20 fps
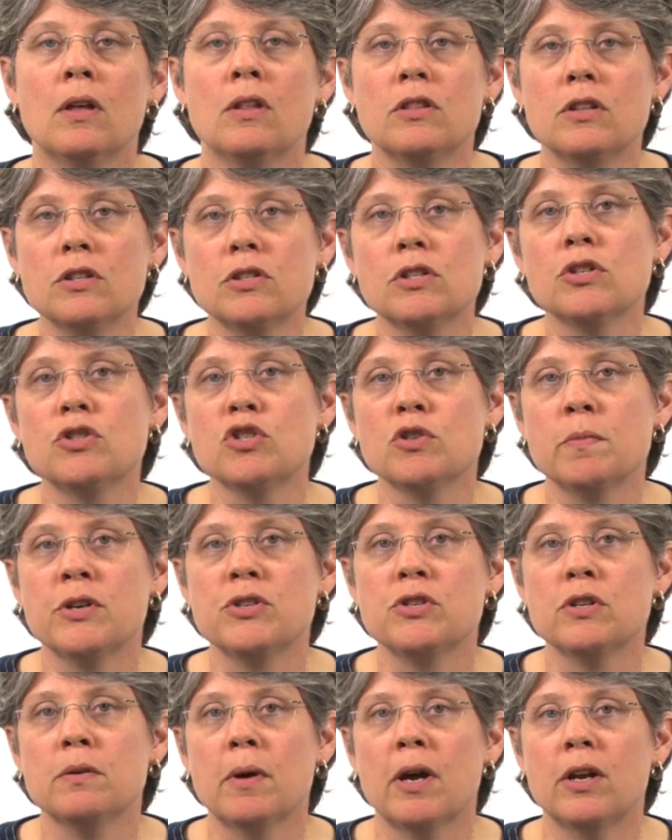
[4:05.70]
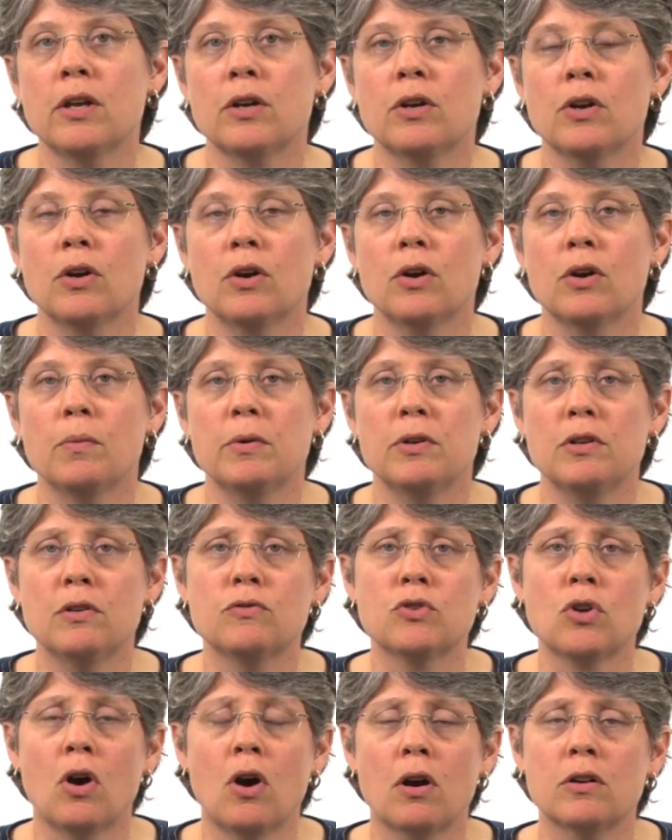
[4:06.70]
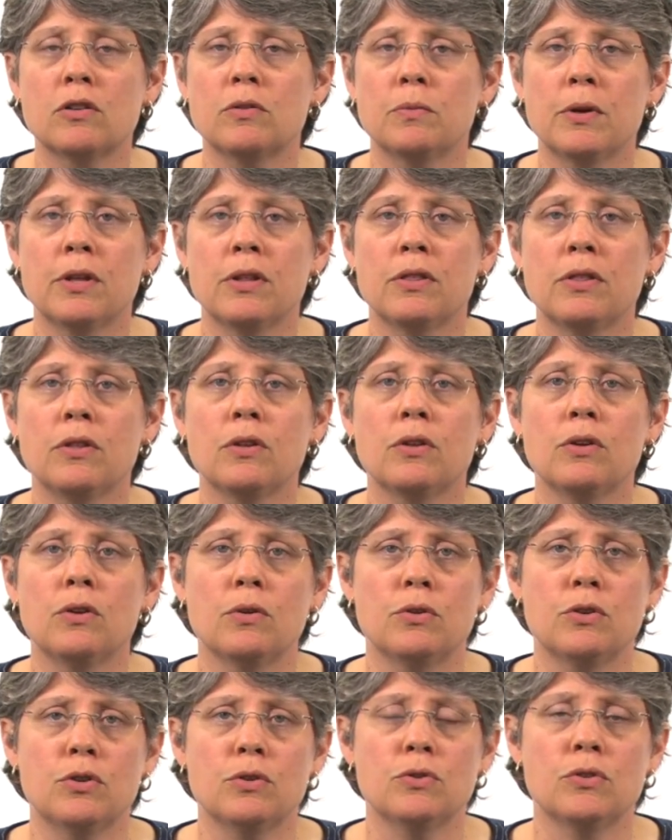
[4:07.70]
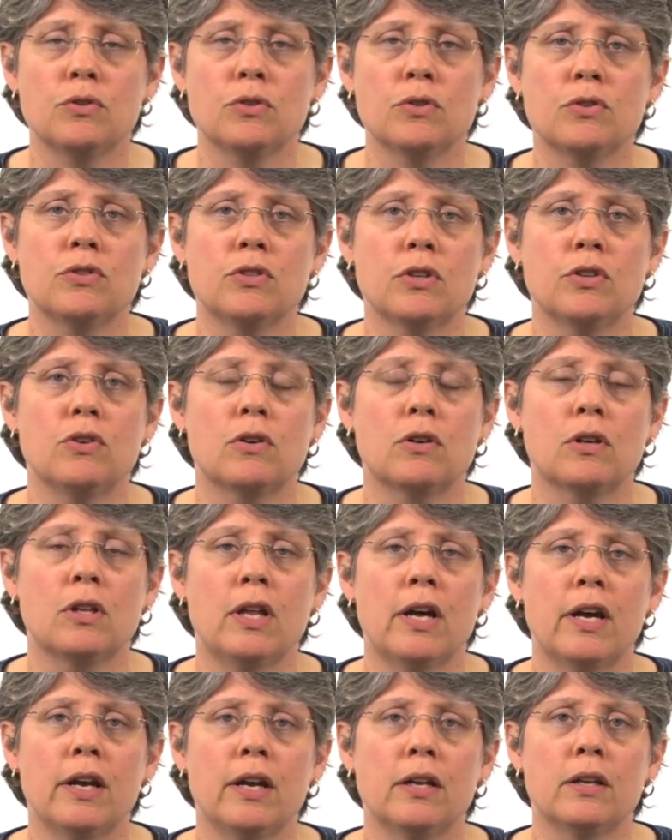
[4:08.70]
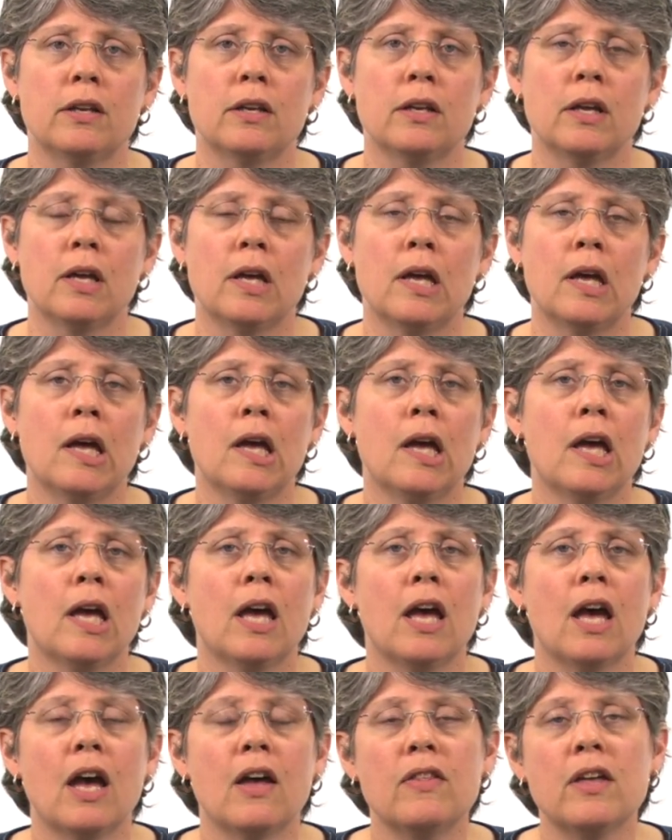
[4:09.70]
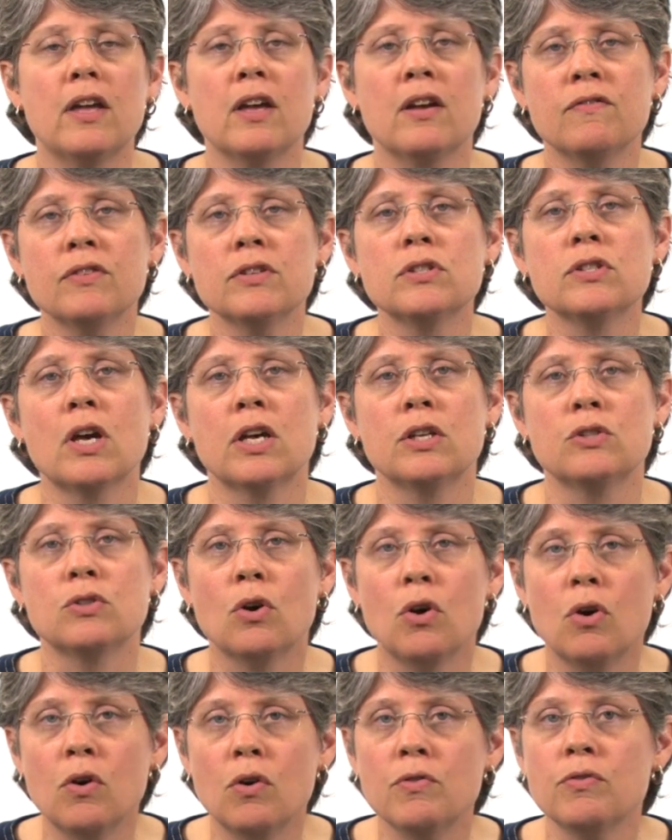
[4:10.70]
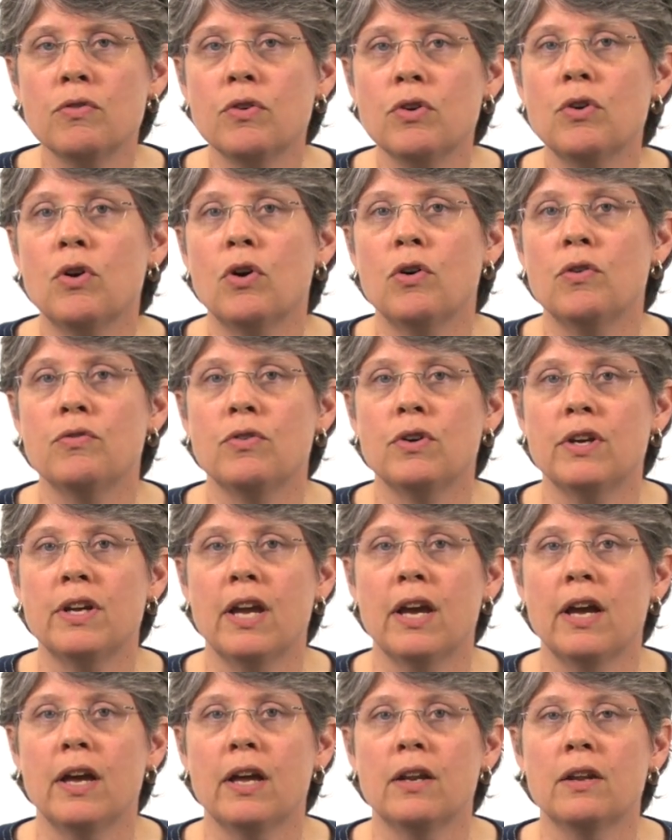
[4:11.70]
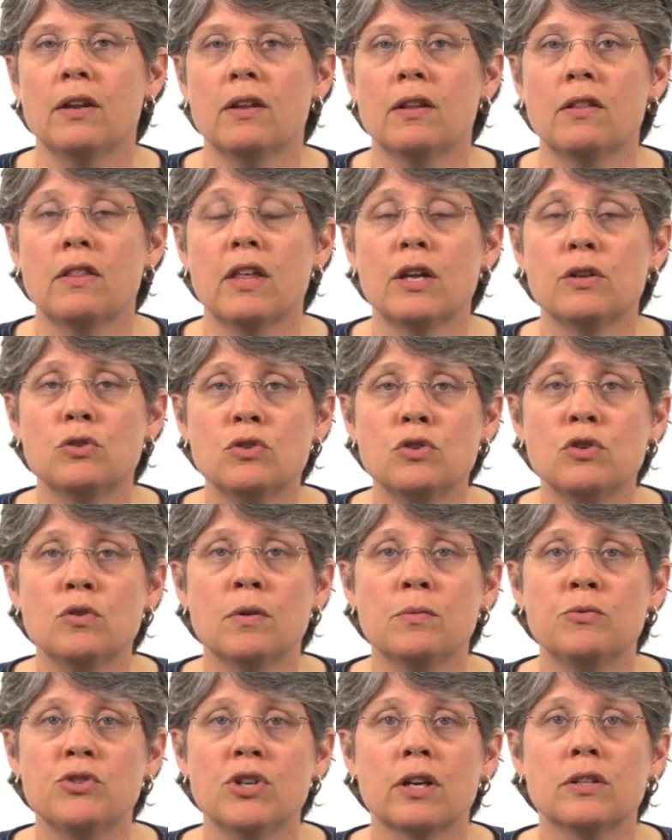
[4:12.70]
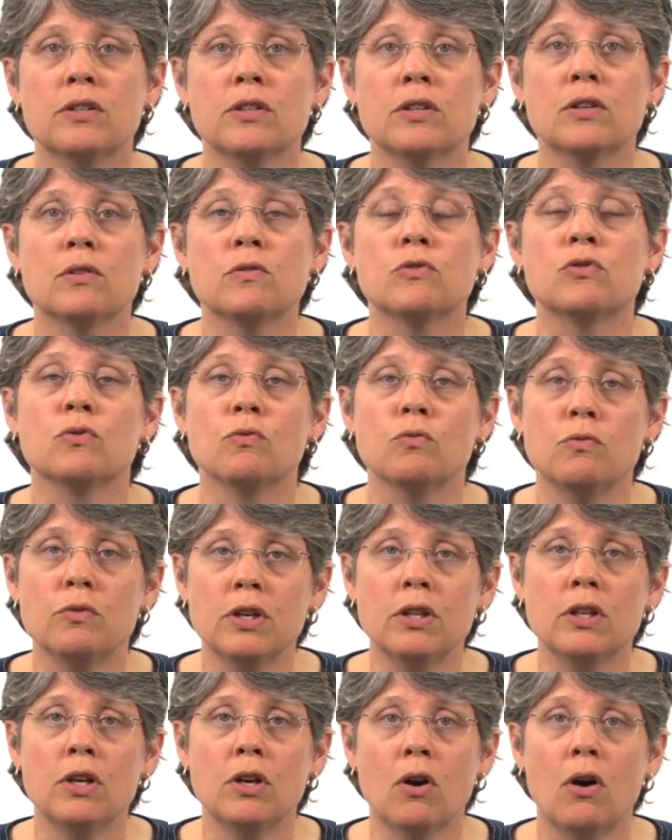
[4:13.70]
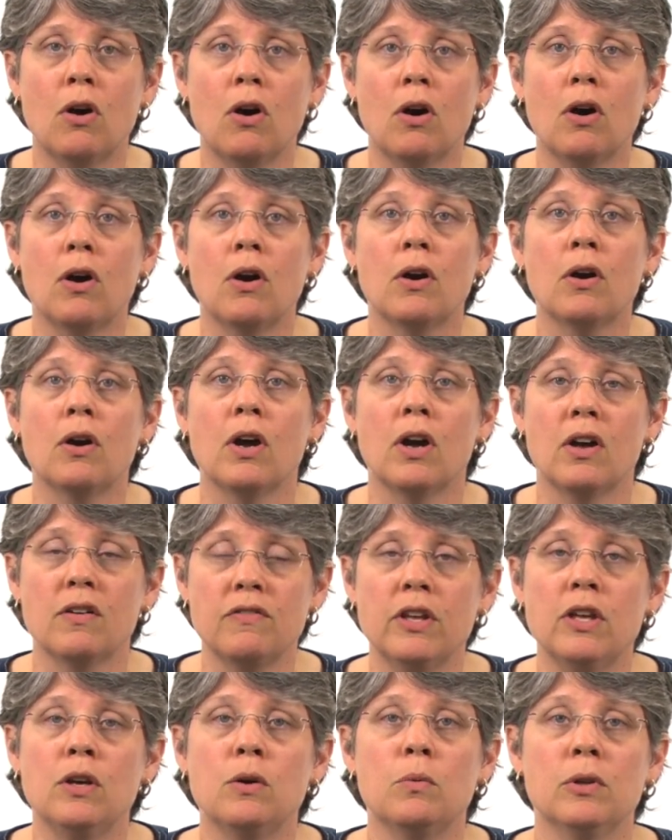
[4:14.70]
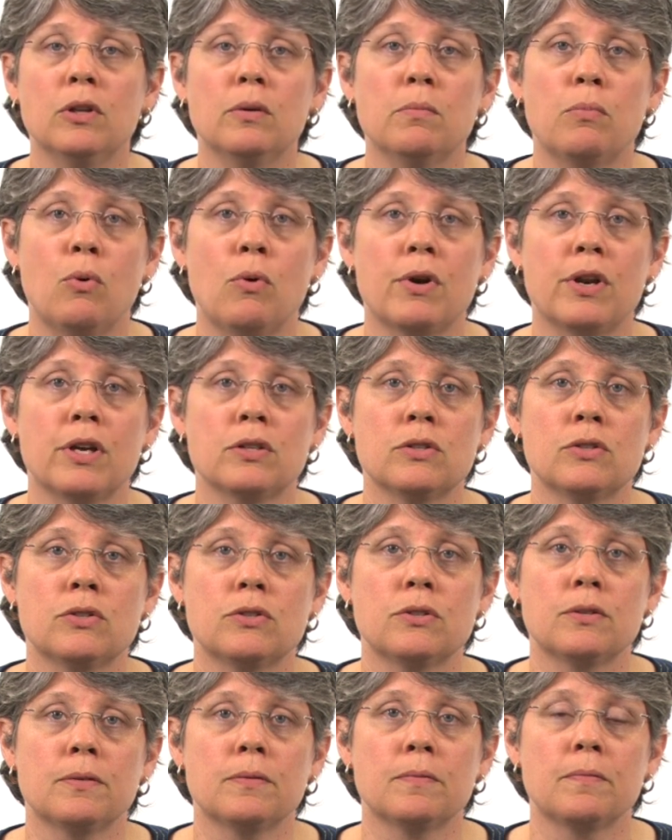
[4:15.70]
This situation might occur when you've talked with your users and your client, and they emphasize over and over again that 2 objectives really are of equal importance.